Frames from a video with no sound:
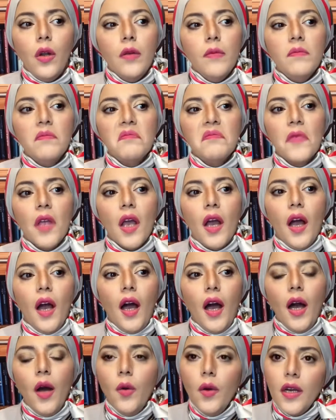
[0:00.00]
our
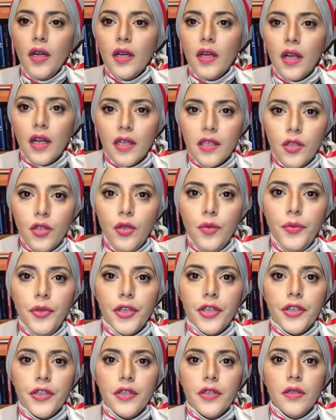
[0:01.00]
customers
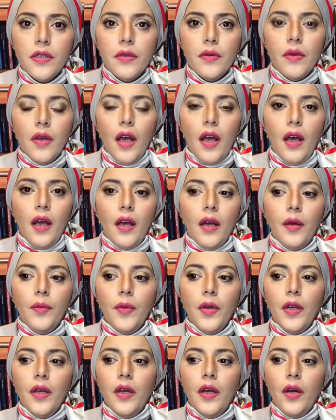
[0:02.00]

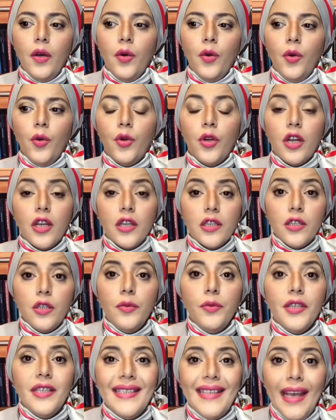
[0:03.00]
or customer
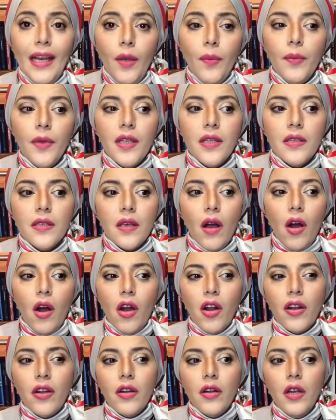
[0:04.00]
segments are
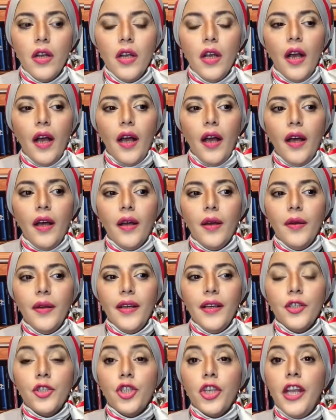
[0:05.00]

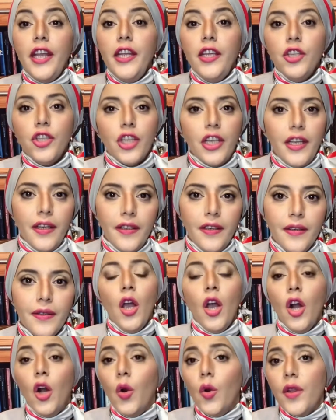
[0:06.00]
changing, or
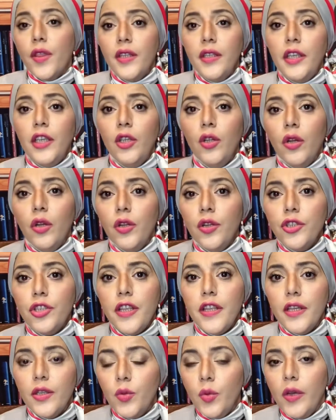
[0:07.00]
the technology that we
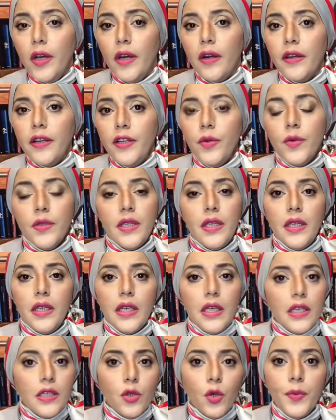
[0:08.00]
are using is
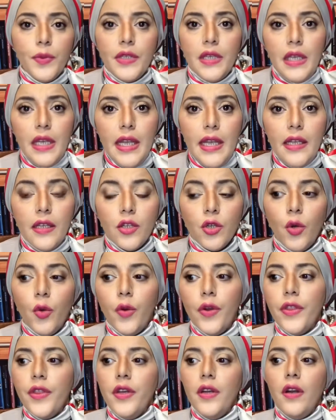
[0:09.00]
obsolete, or there
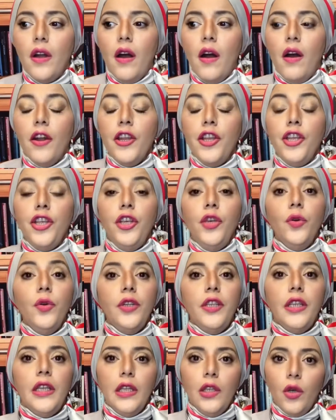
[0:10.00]
are new
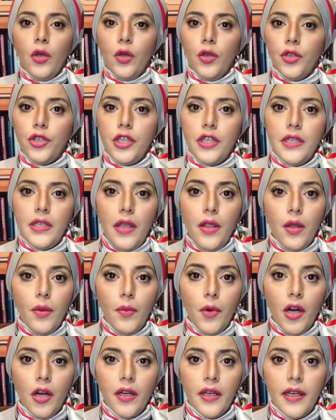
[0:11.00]
technologies in the
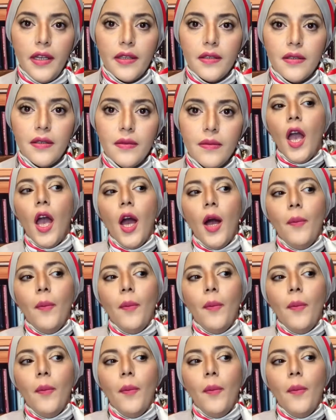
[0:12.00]
market. But